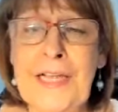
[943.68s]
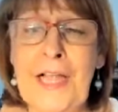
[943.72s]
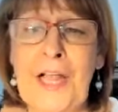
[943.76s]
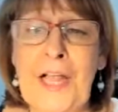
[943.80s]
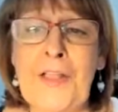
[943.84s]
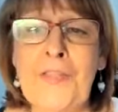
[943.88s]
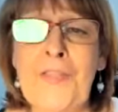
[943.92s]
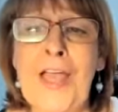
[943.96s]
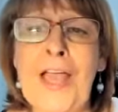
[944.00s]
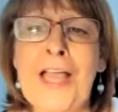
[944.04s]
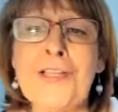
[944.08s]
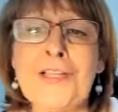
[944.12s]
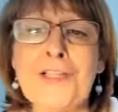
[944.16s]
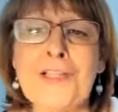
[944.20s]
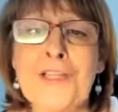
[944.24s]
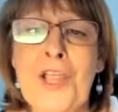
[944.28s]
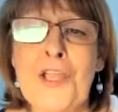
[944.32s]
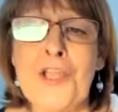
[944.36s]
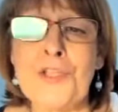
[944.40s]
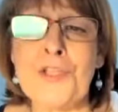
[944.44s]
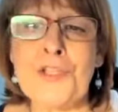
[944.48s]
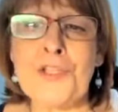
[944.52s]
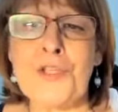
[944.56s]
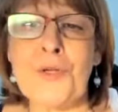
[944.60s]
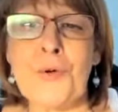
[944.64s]
And that's
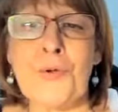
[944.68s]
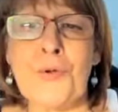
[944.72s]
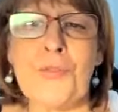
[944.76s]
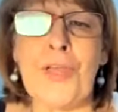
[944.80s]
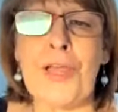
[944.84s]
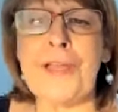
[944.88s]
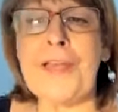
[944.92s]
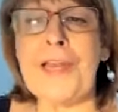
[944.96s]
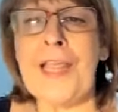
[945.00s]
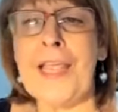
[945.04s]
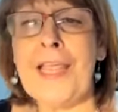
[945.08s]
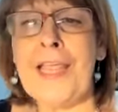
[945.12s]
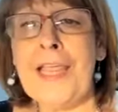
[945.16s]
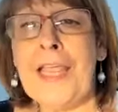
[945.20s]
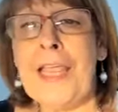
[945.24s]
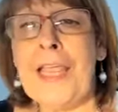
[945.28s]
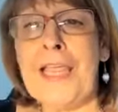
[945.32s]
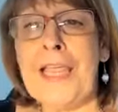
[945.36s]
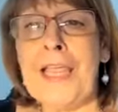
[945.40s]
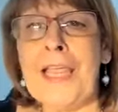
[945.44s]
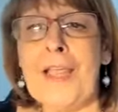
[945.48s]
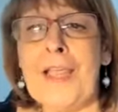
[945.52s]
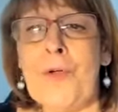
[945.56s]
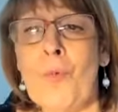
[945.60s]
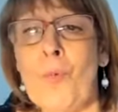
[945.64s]
so that
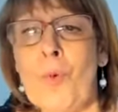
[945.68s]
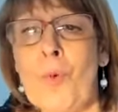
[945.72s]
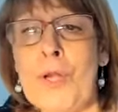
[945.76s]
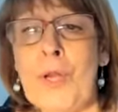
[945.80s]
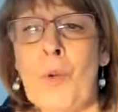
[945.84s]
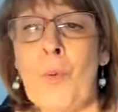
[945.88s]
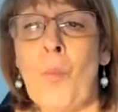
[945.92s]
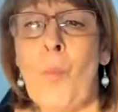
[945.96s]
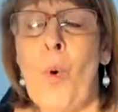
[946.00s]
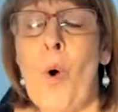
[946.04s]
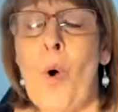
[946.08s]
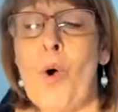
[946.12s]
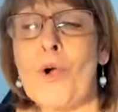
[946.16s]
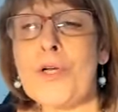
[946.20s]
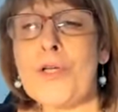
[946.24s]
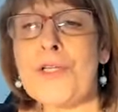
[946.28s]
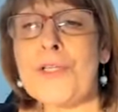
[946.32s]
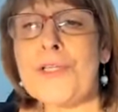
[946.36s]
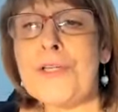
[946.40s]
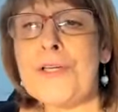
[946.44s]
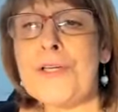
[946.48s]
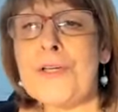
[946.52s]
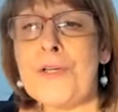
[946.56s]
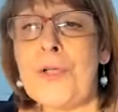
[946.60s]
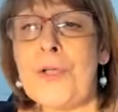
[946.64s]
when it
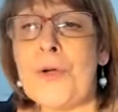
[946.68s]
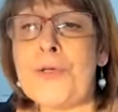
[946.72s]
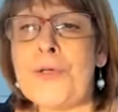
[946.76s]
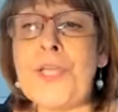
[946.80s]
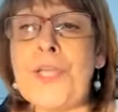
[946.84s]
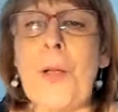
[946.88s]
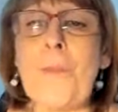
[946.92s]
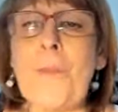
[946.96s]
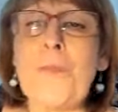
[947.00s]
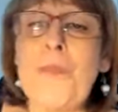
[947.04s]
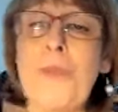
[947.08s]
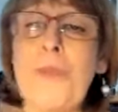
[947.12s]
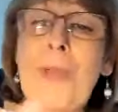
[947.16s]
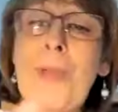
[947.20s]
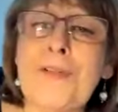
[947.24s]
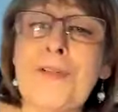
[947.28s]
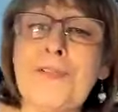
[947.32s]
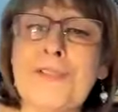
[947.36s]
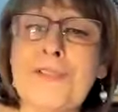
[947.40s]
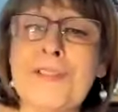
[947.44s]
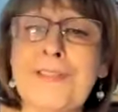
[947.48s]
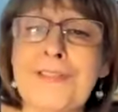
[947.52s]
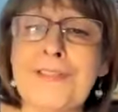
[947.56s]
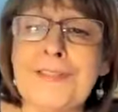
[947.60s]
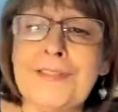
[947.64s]
walks, goes up the
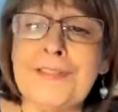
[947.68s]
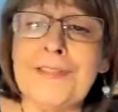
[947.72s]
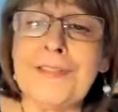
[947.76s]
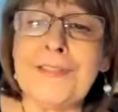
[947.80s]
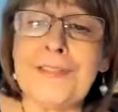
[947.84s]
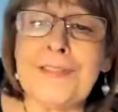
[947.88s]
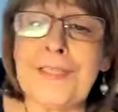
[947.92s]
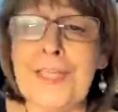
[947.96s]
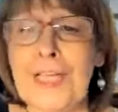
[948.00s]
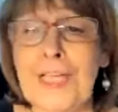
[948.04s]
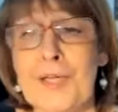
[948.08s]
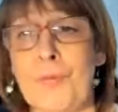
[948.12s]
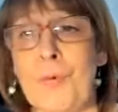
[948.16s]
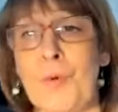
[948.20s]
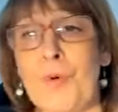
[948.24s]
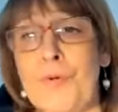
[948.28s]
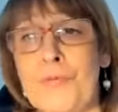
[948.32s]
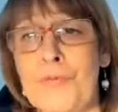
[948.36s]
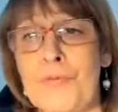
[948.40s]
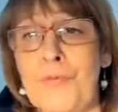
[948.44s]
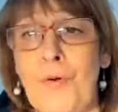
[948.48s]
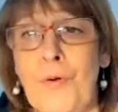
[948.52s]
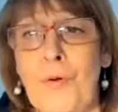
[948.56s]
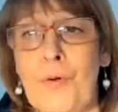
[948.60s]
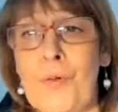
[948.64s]
mountain, it won't
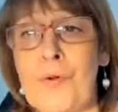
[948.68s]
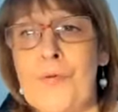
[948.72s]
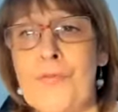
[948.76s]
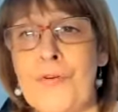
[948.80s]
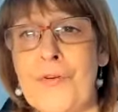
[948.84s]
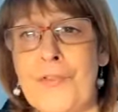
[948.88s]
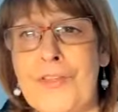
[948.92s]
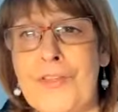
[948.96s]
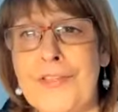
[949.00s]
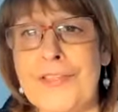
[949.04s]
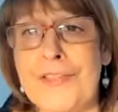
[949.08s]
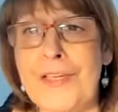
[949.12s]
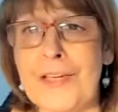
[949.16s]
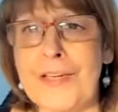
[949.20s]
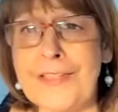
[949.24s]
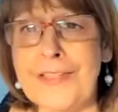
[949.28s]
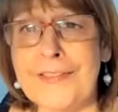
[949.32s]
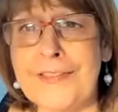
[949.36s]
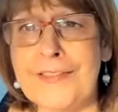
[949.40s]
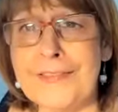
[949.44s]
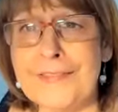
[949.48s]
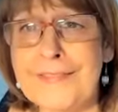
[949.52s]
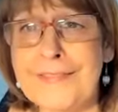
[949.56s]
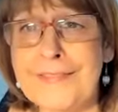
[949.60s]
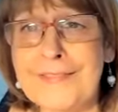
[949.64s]
fall over the
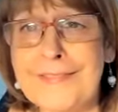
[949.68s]
side.